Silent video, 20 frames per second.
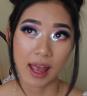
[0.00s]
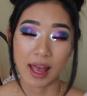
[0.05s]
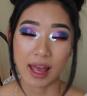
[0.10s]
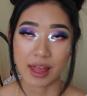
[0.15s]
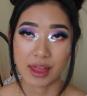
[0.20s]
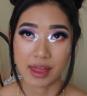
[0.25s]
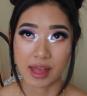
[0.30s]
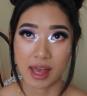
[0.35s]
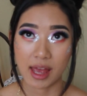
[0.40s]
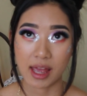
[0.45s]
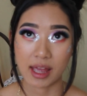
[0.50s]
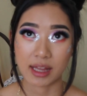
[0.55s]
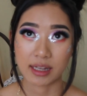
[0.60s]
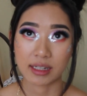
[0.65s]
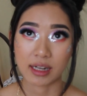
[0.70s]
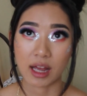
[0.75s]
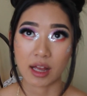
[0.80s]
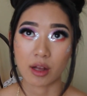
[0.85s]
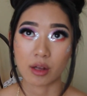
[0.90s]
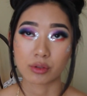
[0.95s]
and
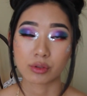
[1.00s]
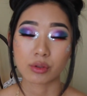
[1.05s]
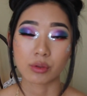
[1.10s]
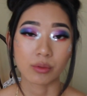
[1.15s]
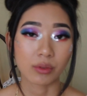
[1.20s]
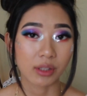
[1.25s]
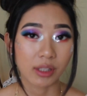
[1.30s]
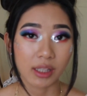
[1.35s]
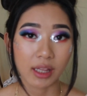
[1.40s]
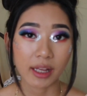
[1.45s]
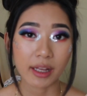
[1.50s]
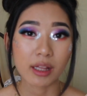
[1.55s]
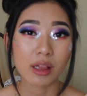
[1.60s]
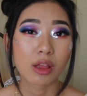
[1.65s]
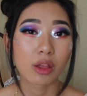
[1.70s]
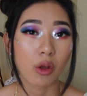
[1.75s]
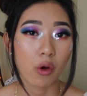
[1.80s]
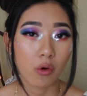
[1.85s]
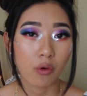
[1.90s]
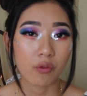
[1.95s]
then I also really like
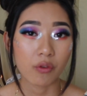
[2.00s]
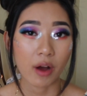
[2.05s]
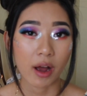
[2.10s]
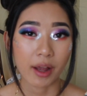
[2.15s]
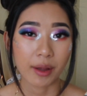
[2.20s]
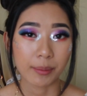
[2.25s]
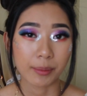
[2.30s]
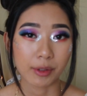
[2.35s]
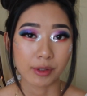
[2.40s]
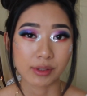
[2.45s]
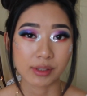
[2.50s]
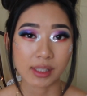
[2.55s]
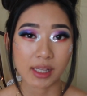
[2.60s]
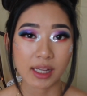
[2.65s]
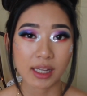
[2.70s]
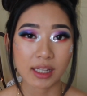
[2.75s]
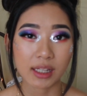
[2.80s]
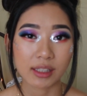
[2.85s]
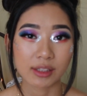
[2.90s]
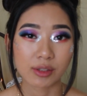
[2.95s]
lo-fi
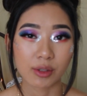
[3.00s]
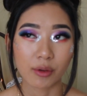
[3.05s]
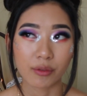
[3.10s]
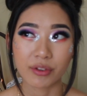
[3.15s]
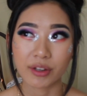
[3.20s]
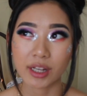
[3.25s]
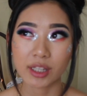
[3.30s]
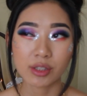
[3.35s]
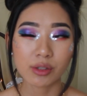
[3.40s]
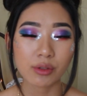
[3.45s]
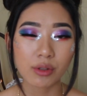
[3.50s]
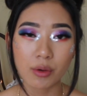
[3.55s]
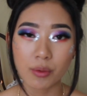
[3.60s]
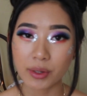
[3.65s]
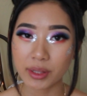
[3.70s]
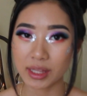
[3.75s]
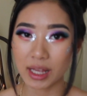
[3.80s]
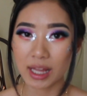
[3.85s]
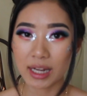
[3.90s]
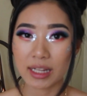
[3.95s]
music. So if you guys don't know
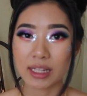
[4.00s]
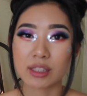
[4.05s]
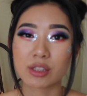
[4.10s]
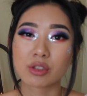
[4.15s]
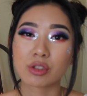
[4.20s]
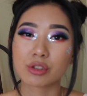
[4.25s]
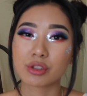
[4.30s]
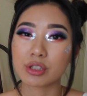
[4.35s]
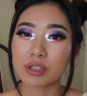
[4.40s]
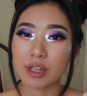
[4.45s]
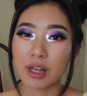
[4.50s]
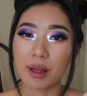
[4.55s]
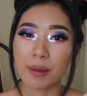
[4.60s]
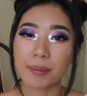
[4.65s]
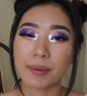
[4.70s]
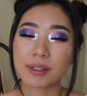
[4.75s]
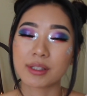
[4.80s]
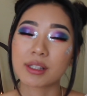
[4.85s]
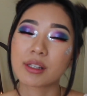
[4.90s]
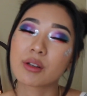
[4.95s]
what that is, search it
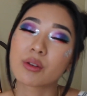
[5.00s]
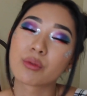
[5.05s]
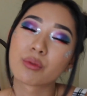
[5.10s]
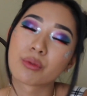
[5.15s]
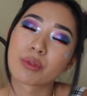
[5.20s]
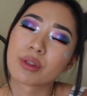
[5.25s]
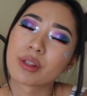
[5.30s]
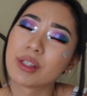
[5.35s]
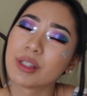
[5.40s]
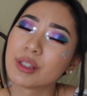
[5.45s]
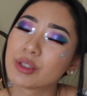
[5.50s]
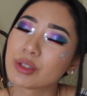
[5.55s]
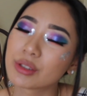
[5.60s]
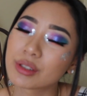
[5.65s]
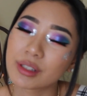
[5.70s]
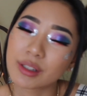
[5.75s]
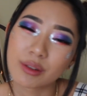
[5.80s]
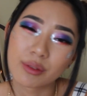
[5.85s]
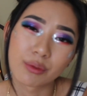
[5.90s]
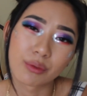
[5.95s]
up. It's like a really just
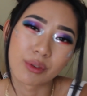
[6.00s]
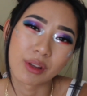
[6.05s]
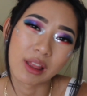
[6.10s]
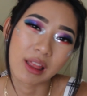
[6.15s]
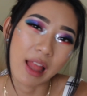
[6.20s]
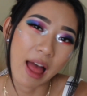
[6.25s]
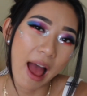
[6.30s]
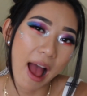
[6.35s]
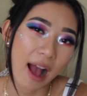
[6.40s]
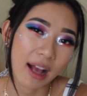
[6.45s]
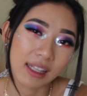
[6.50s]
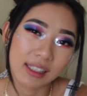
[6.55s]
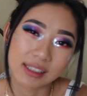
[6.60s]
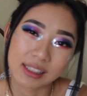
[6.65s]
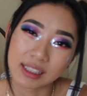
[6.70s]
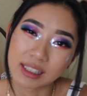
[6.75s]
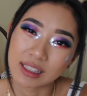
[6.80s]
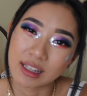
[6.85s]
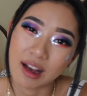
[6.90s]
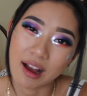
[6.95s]
like a
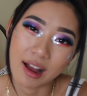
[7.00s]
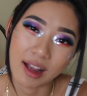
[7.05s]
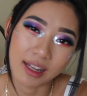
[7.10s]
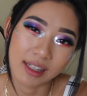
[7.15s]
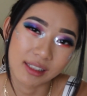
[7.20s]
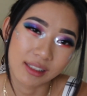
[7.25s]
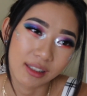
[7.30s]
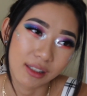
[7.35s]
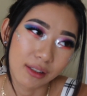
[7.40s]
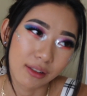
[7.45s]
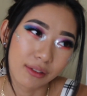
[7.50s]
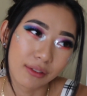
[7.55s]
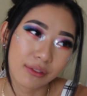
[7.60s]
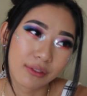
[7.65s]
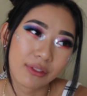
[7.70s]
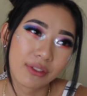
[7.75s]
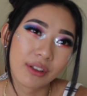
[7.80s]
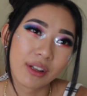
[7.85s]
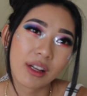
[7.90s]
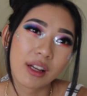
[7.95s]
relaxing kind
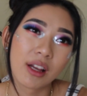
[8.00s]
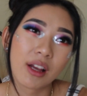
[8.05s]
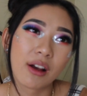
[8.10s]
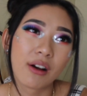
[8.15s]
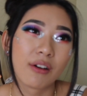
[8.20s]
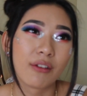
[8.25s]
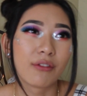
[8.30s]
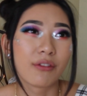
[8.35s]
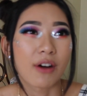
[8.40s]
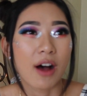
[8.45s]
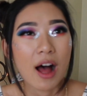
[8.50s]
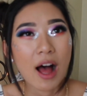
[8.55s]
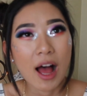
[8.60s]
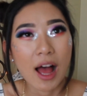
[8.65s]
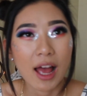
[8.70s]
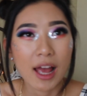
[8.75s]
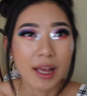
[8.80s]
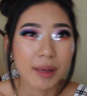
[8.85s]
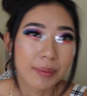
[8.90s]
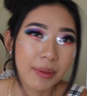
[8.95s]
of
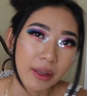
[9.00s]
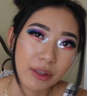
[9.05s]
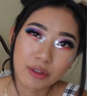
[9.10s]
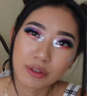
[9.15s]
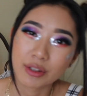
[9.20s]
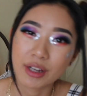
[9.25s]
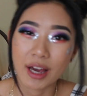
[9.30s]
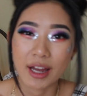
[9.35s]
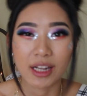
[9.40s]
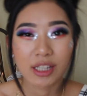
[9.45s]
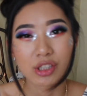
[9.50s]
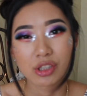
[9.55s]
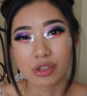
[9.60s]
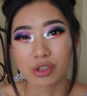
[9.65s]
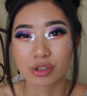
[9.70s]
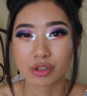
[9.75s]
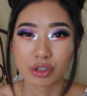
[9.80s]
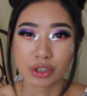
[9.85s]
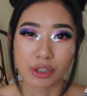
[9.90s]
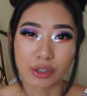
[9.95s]
vibe that you kind of
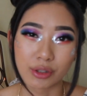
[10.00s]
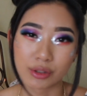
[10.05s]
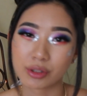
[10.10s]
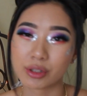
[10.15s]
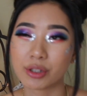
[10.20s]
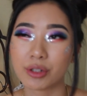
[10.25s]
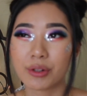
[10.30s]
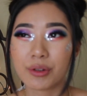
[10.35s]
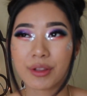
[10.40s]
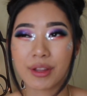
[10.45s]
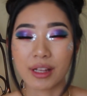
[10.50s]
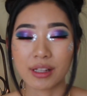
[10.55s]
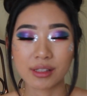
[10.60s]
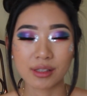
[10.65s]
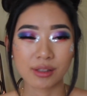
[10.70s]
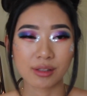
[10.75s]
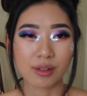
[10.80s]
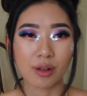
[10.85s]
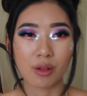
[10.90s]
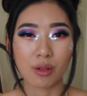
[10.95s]
just chill to, and
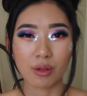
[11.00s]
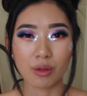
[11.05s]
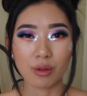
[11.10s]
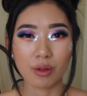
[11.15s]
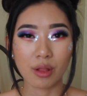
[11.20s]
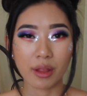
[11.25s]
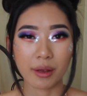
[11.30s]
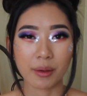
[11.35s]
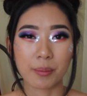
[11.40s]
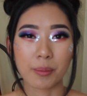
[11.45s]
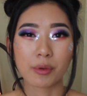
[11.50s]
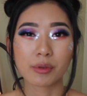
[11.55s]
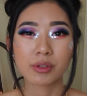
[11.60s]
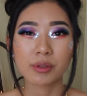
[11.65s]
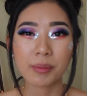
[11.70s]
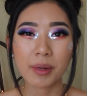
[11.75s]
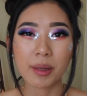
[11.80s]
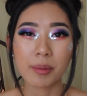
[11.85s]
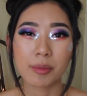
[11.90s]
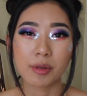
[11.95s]
that's like most
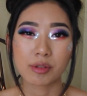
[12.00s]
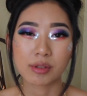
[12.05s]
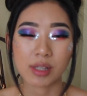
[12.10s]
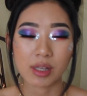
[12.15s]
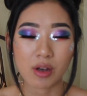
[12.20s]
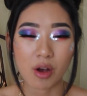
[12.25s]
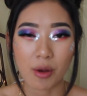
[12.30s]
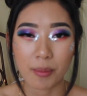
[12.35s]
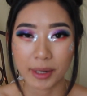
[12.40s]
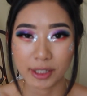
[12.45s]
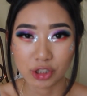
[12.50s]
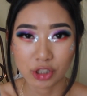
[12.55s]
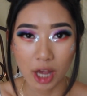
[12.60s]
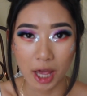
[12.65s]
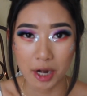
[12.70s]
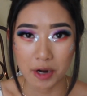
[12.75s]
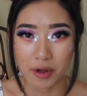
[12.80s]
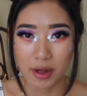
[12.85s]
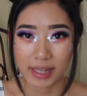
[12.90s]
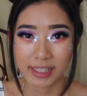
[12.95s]
of my music on my
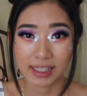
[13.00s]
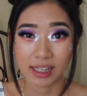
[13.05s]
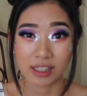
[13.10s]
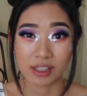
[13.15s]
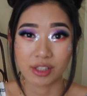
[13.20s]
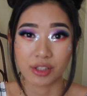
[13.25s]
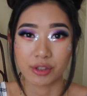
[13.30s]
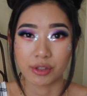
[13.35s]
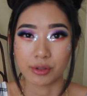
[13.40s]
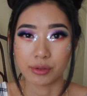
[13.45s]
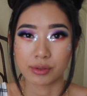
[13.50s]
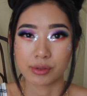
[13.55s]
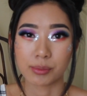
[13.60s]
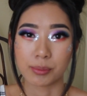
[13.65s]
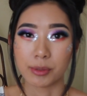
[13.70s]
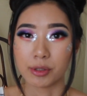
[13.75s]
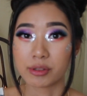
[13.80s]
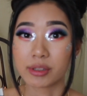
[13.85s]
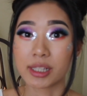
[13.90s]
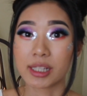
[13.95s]
channel, I tend to use
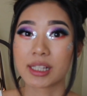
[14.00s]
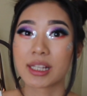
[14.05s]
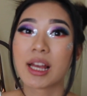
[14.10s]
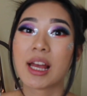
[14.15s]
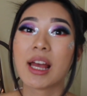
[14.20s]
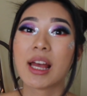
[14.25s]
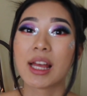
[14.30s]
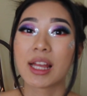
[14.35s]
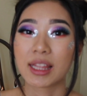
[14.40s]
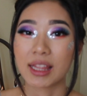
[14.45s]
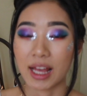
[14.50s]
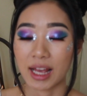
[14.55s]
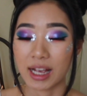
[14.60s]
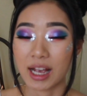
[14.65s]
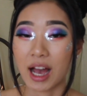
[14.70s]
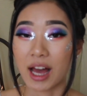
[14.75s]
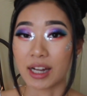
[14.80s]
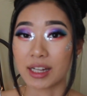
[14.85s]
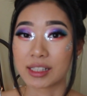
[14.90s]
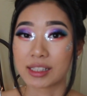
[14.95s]
music that
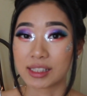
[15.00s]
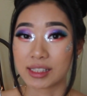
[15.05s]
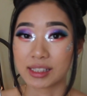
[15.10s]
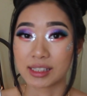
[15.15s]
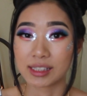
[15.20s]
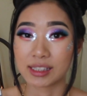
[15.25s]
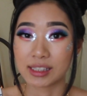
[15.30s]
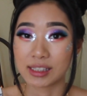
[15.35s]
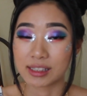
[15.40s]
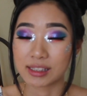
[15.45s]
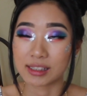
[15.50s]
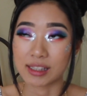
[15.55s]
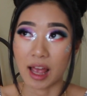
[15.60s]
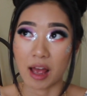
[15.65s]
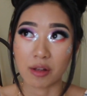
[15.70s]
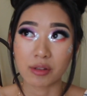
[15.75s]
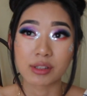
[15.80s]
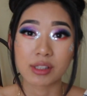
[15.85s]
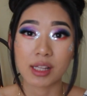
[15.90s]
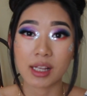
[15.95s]
kind of
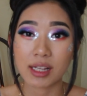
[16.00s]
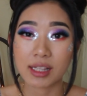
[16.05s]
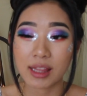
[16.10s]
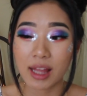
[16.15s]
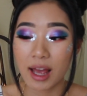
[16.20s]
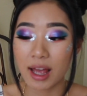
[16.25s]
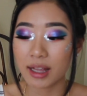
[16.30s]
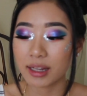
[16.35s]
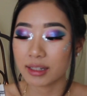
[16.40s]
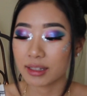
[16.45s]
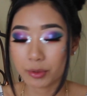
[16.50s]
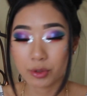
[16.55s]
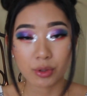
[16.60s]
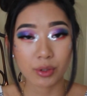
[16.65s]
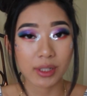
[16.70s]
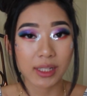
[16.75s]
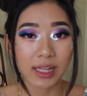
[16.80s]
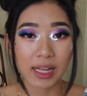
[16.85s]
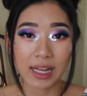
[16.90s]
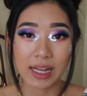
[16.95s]
sounds like that. Number
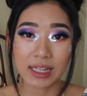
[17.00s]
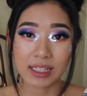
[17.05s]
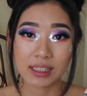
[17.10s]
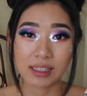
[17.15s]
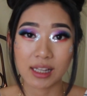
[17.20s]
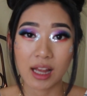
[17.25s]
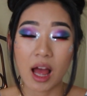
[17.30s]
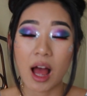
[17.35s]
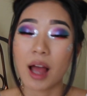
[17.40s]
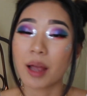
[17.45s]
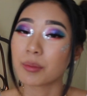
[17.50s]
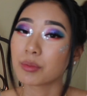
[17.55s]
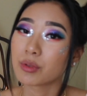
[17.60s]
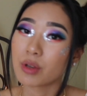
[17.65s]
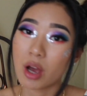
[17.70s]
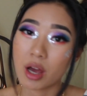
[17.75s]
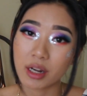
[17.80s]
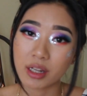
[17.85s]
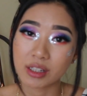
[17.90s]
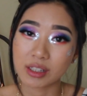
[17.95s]
28, I'm
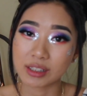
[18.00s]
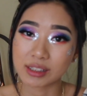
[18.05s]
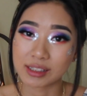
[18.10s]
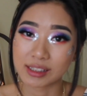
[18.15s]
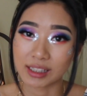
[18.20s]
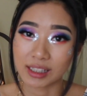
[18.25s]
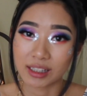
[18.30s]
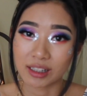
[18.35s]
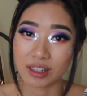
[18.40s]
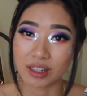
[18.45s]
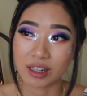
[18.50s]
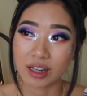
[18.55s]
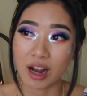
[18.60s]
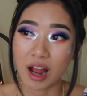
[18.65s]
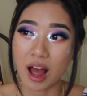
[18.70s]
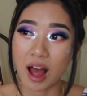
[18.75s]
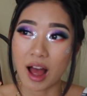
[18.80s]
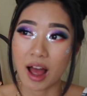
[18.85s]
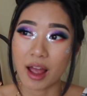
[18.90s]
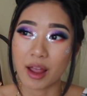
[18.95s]
not a good singer.
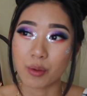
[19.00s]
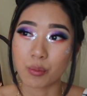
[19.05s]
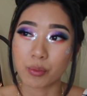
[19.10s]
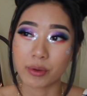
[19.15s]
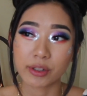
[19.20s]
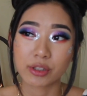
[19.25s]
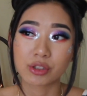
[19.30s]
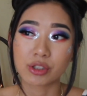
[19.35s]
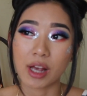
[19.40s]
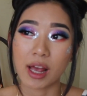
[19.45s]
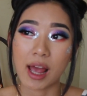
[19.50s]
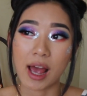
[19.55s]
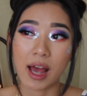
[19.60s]
I wish I